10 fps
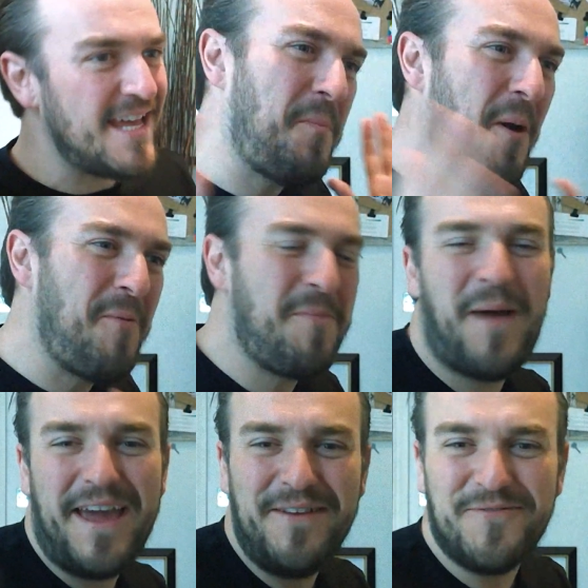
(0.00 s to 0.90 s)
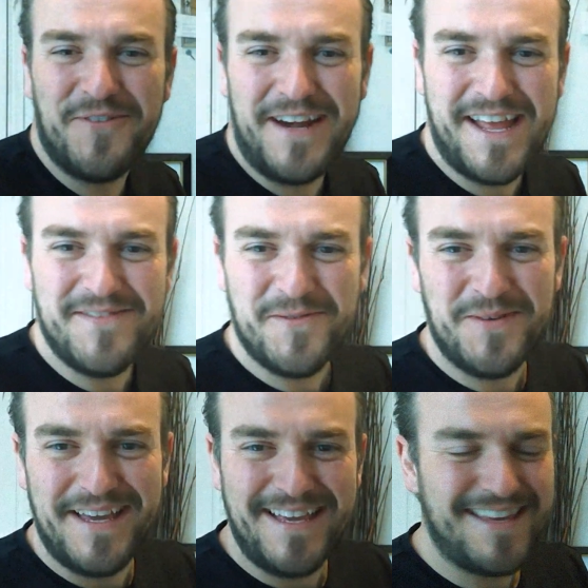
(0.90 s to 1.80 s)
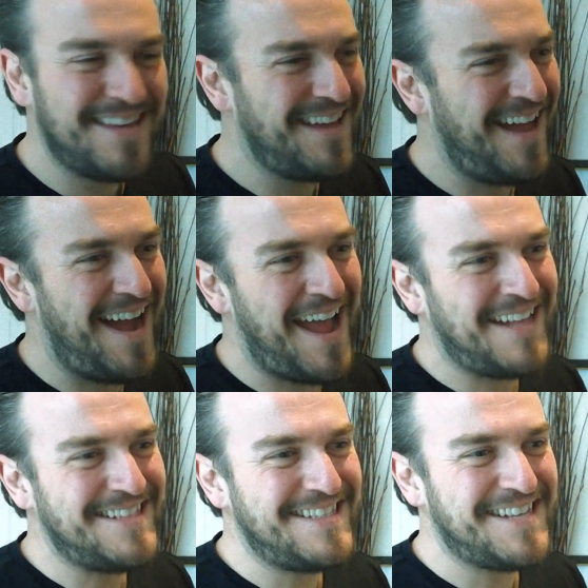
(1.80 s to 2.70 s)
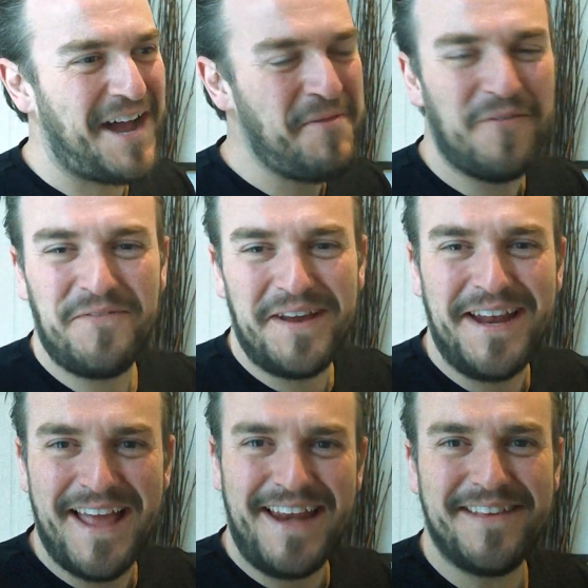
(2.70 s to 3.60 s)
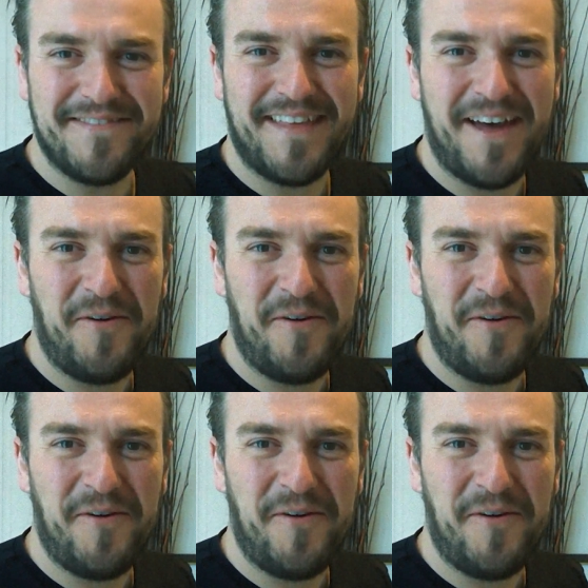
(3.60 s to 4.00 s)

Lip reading: But we paid for it the other week and I'm not feeling any of that.